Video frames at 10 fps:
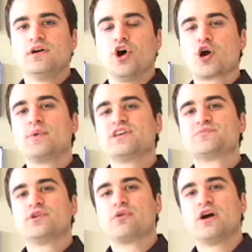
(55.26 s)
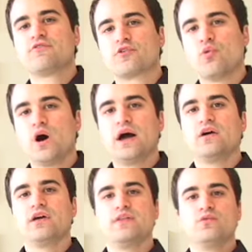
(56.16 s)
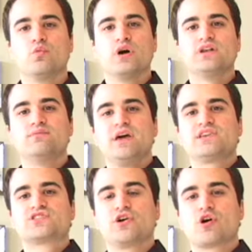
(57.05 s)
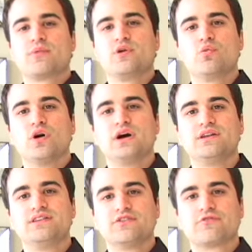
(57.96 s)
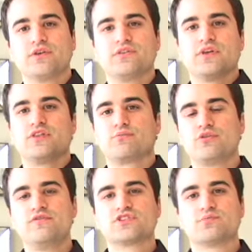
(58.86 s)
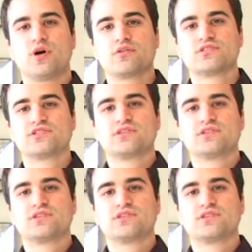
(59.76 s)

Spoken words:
Harmony has been around for a while, and what makes the Harmony One different than the previous models